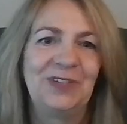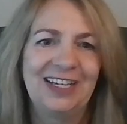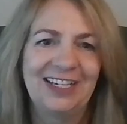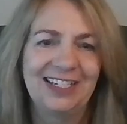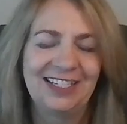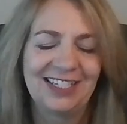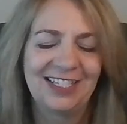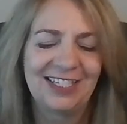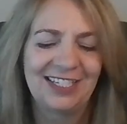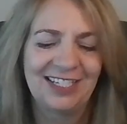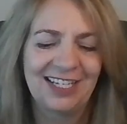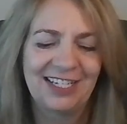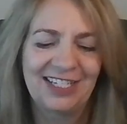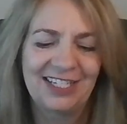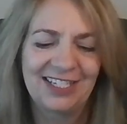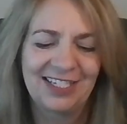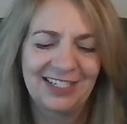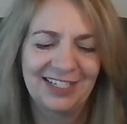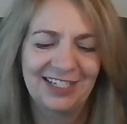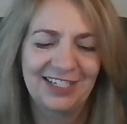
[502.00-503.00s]
yes,
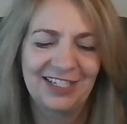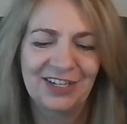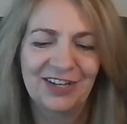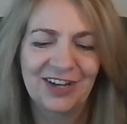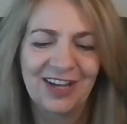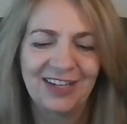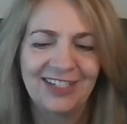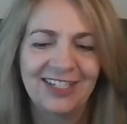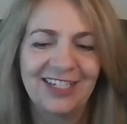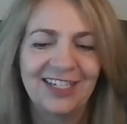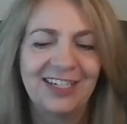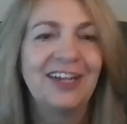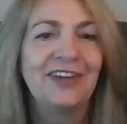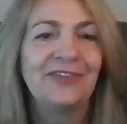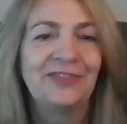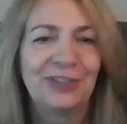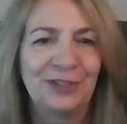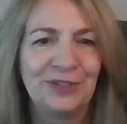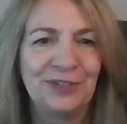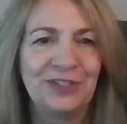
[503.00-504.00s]
it's a constant
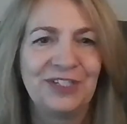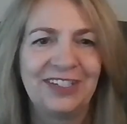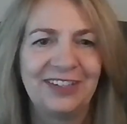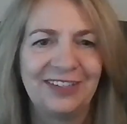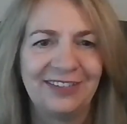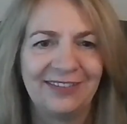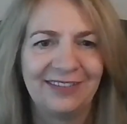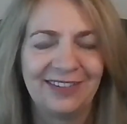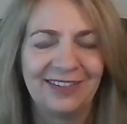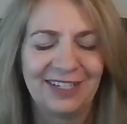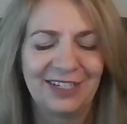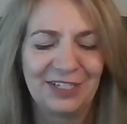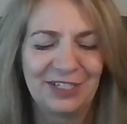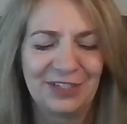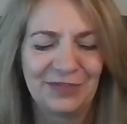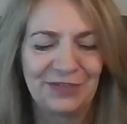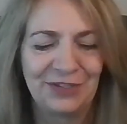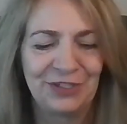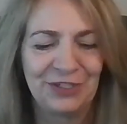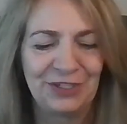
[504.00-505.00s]
evolution, that
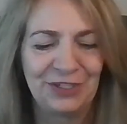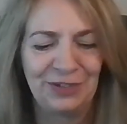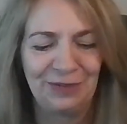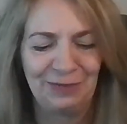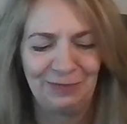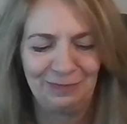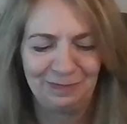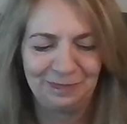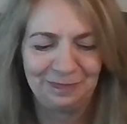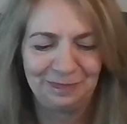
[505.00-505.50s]
is for sure.